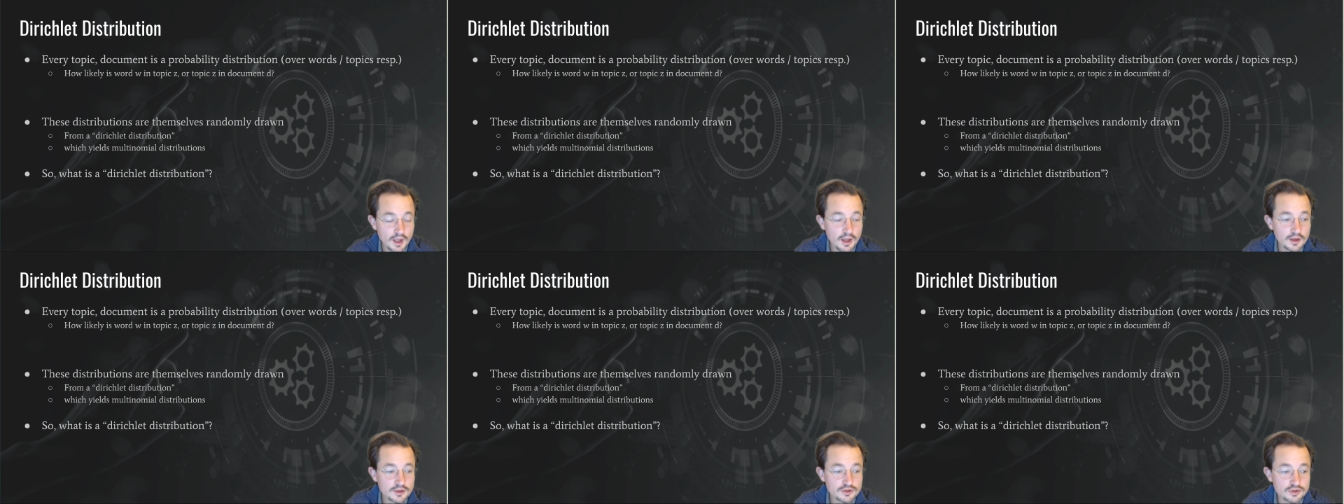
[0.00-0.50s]

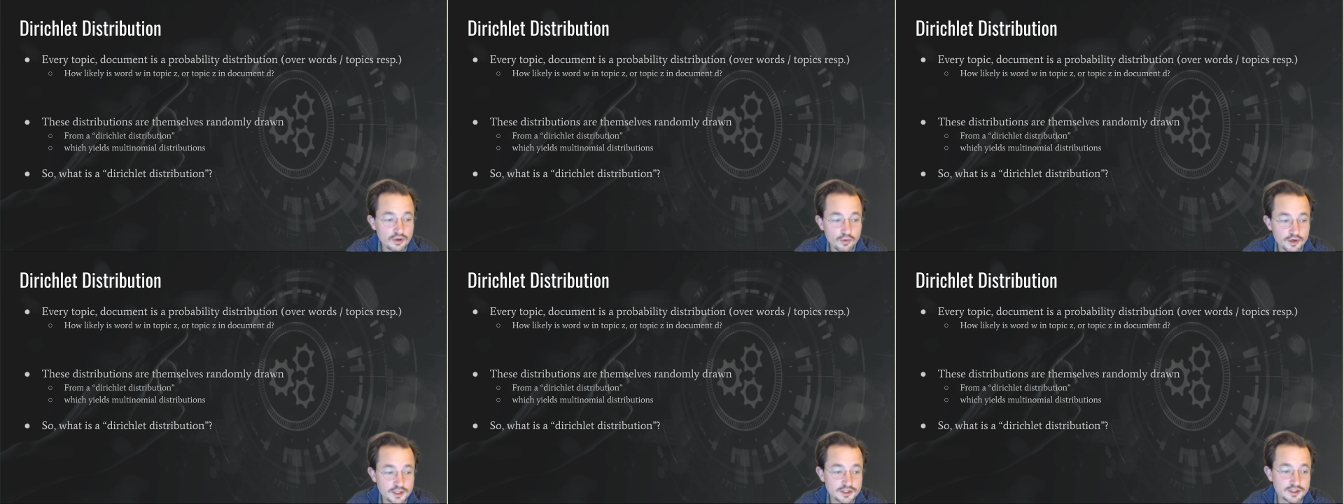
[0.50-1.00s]
So what
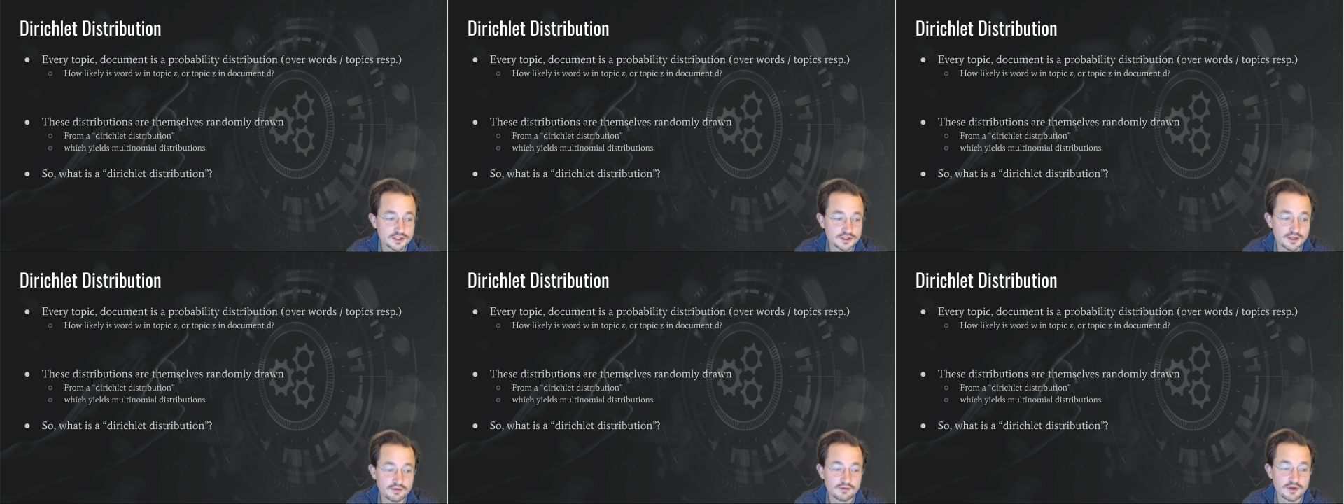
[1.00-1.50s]
is this
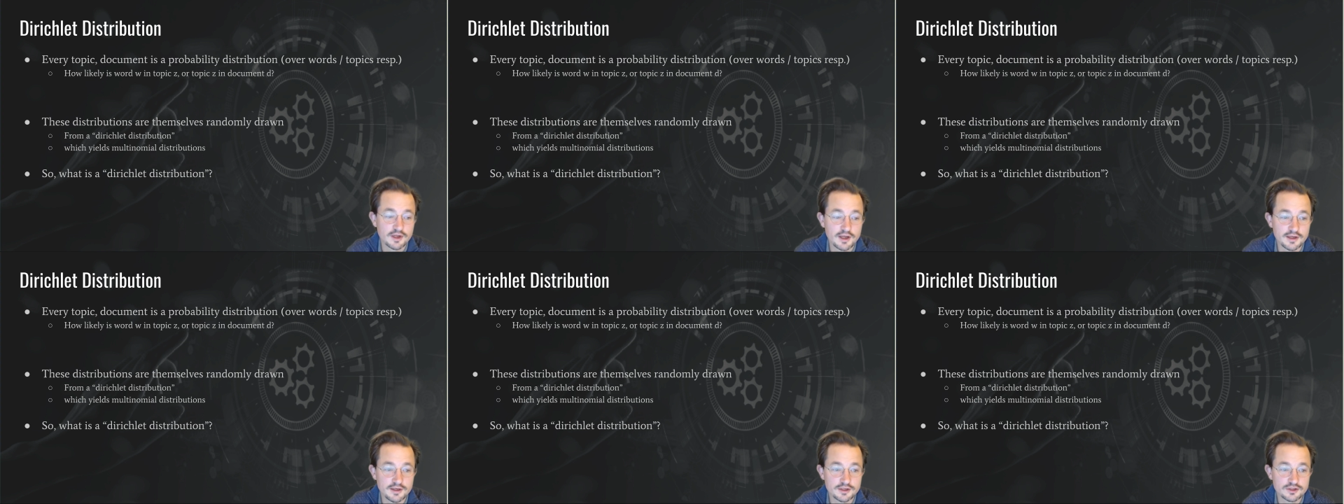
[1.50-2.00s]
Dirichlet
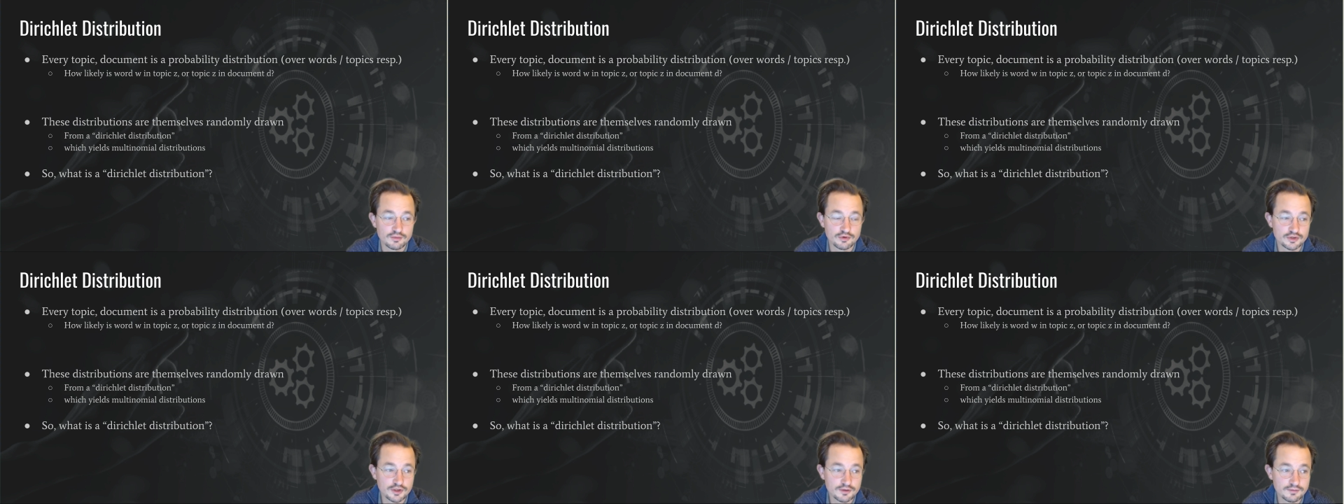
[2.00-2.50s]

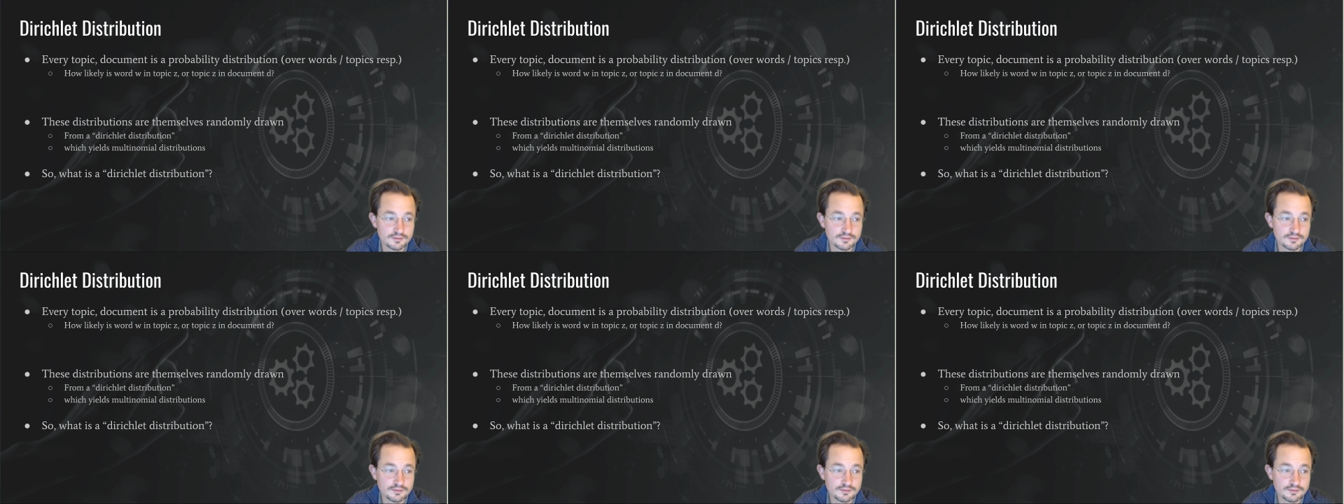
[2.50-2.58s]
distribution?